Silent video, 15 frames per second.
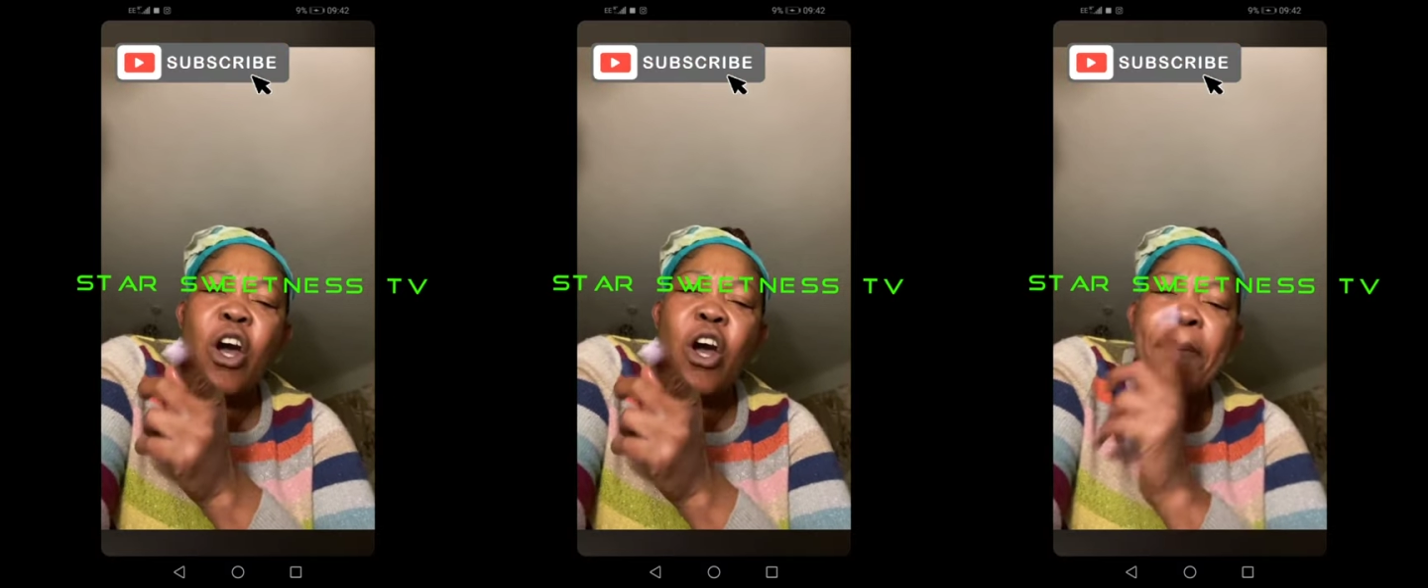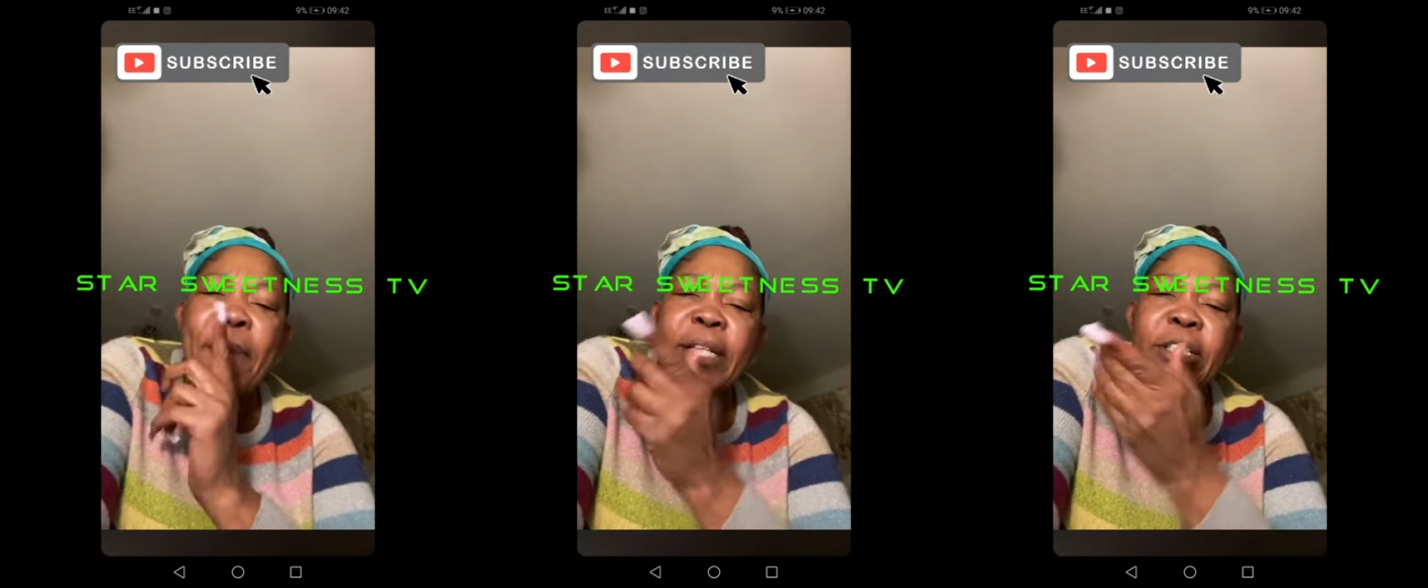
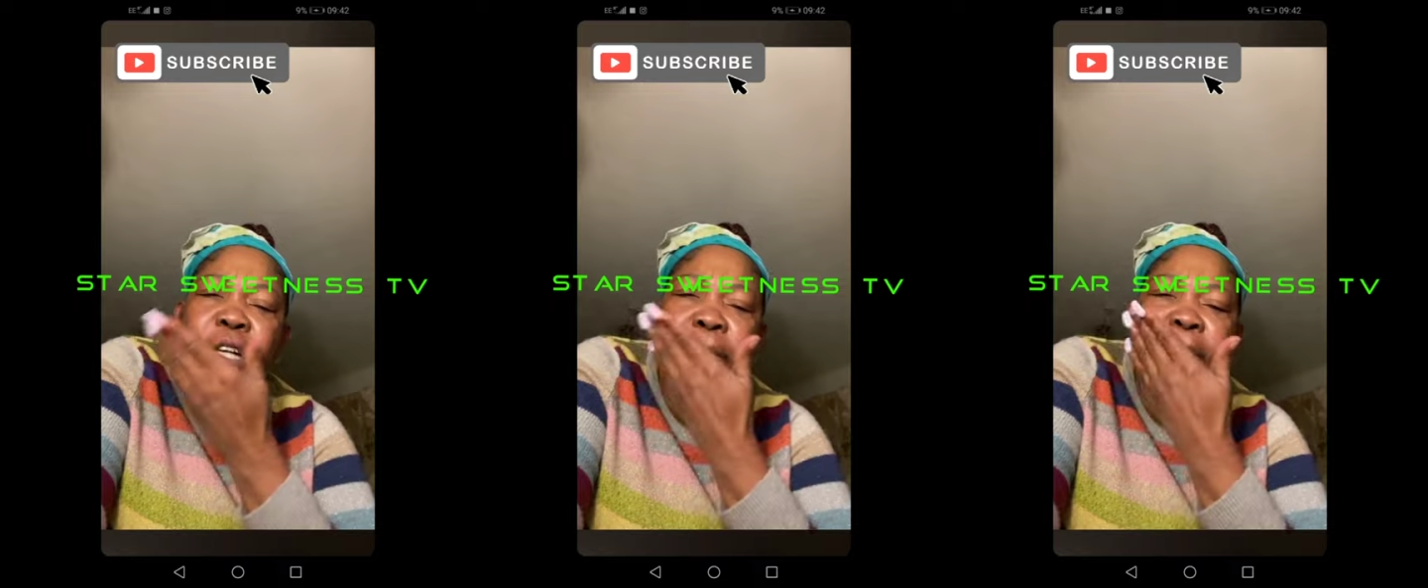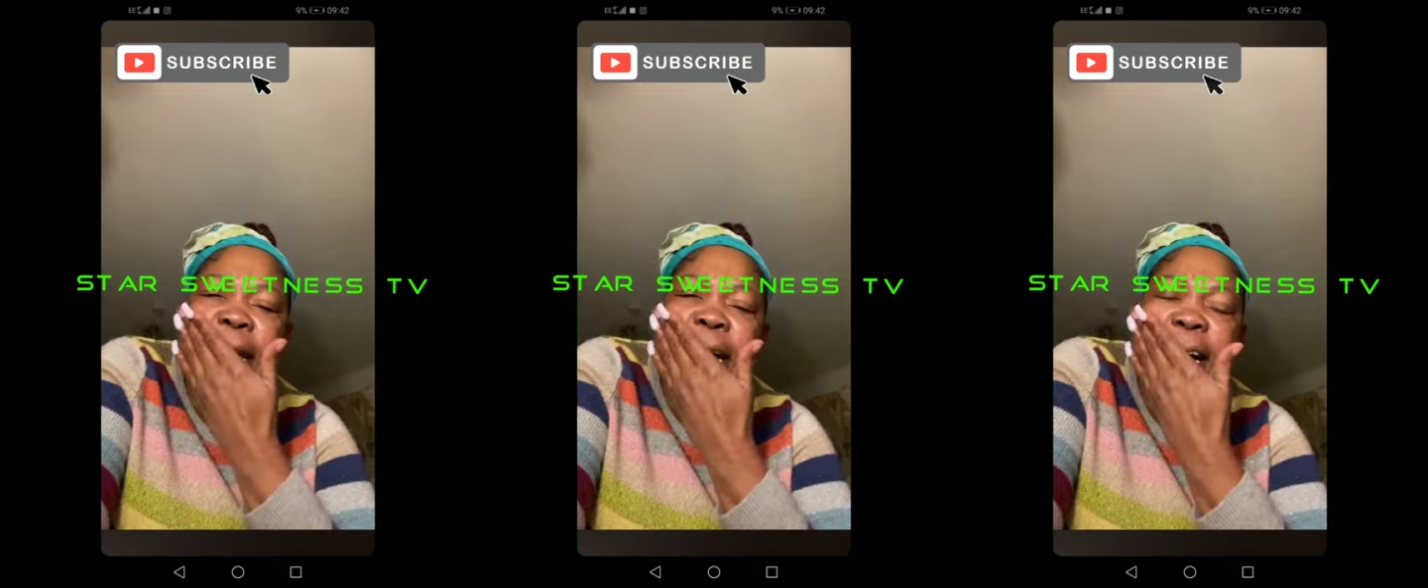come at
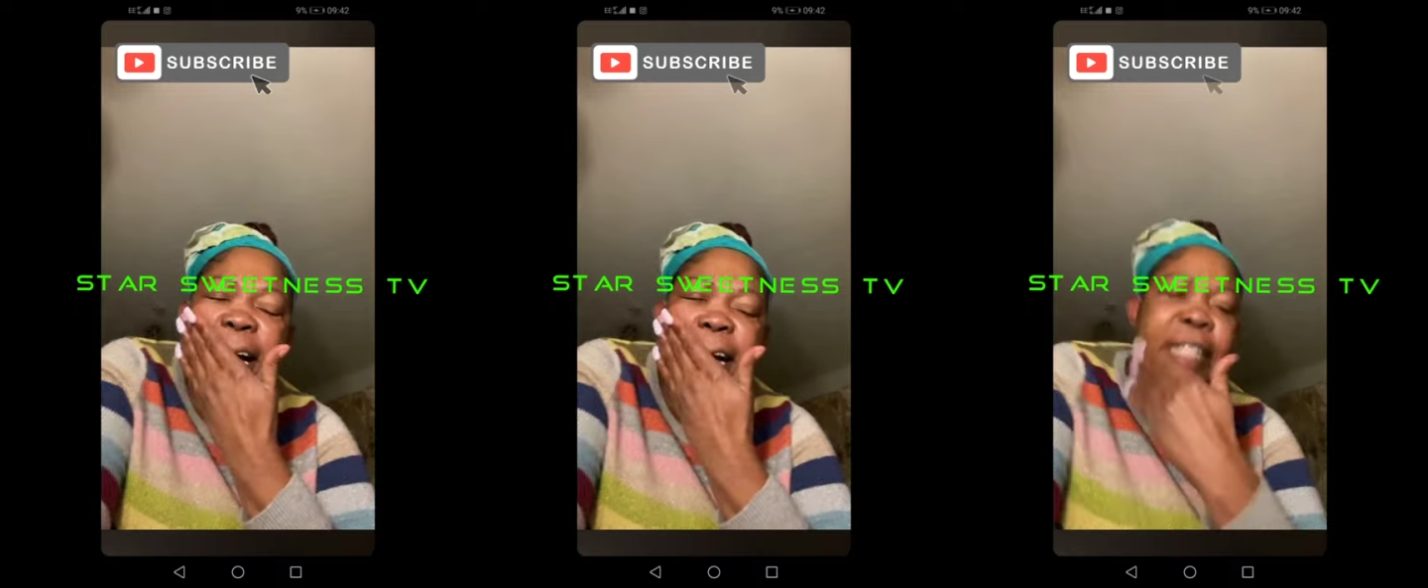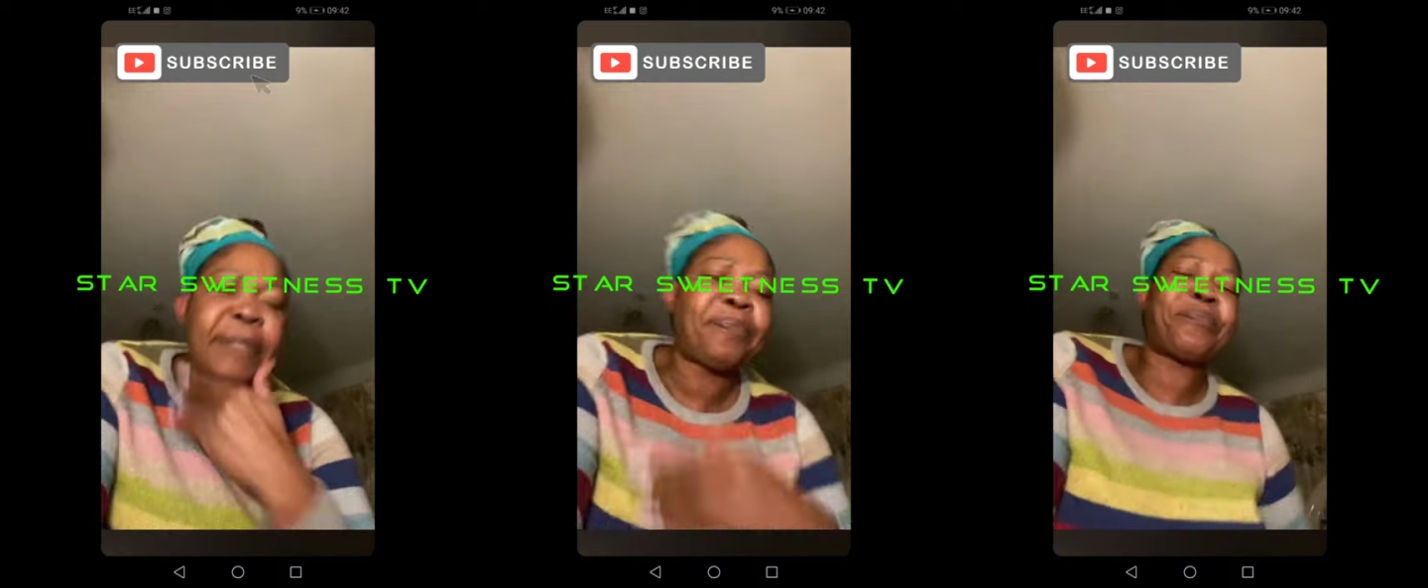
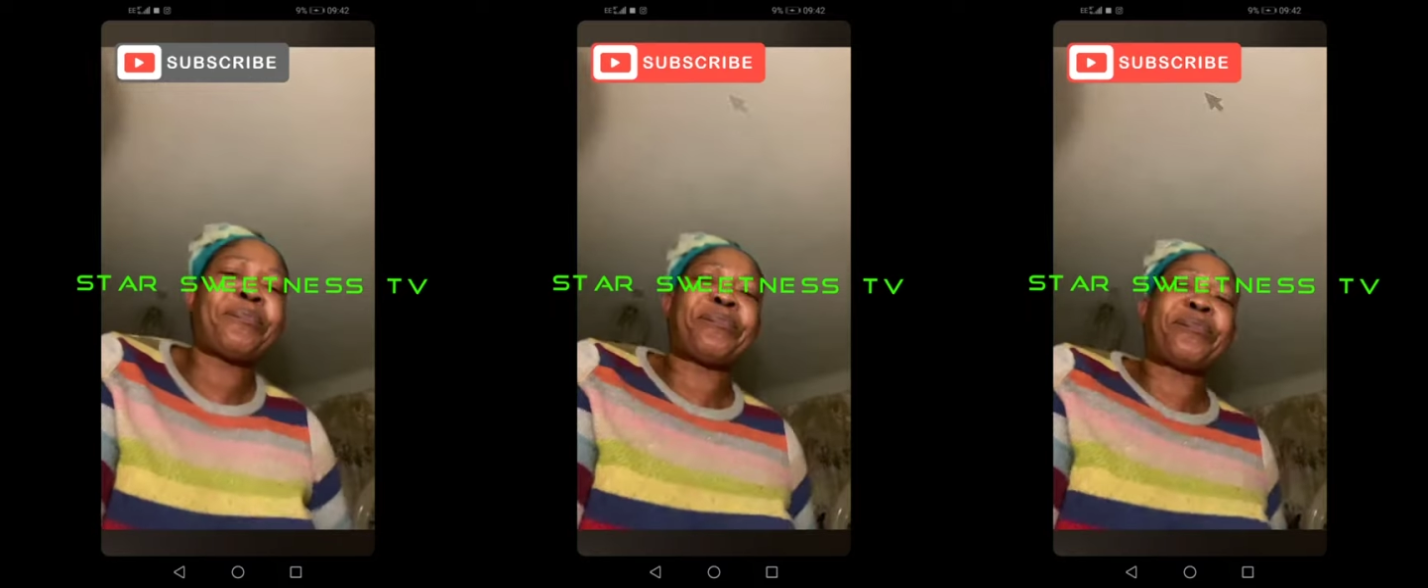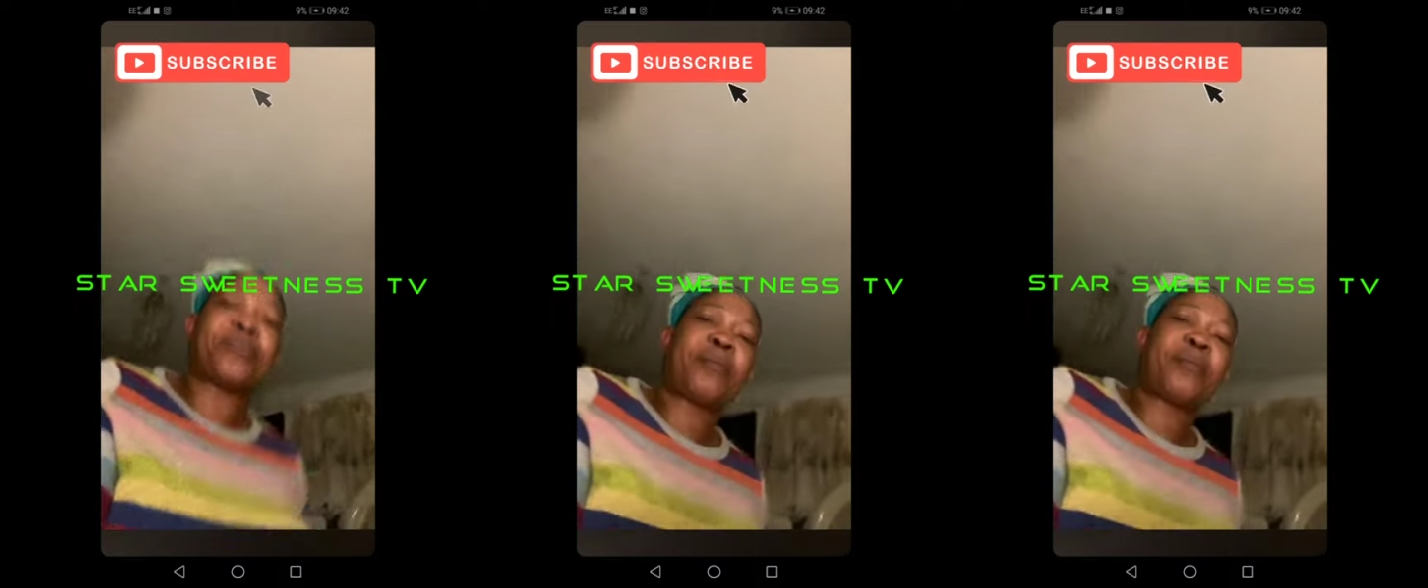Jamaica,